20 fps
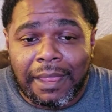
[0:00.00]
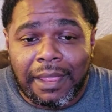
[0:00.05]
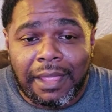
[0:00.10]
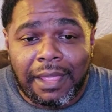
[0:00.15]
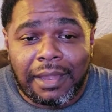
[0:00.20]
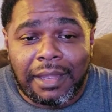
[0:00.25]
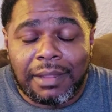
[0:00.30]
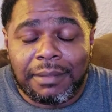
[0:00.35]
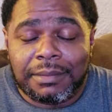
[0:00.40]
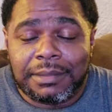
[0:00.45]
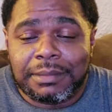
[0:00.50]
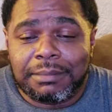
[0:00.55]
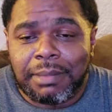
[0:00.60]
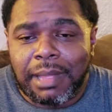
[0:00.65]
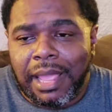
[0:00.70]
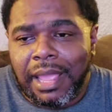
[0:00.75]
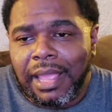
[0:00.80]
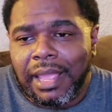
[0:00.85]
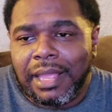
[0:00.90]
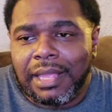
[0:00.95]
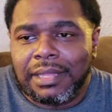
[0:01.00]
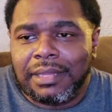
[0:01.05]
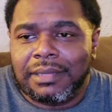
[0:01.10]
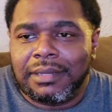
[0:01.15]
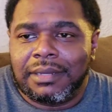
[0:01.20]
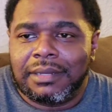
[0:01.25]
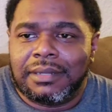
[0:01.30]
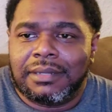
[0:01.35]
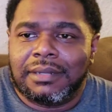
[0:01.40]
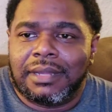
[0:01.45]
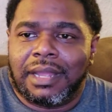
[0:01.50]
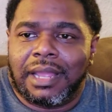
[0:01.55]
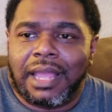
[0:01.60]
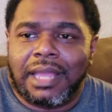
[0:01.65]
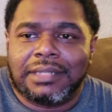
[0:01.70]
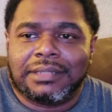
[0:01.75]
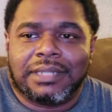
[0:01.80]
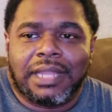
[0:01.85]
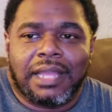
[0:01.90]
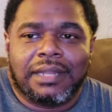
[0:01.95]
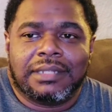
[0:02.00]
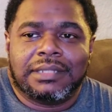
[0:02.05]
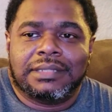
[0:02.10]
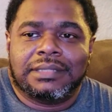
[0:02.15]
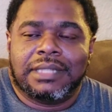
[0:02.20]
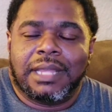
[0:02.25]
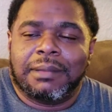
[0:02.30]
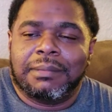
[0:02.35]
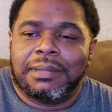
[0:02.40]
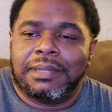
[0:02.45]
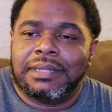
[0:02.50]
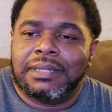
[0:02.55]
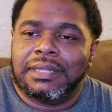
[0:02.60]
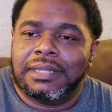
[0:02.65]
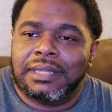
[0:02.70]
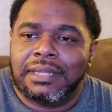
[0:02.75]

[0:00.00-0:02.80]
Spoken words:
and it was bad, I got shot in the stomach.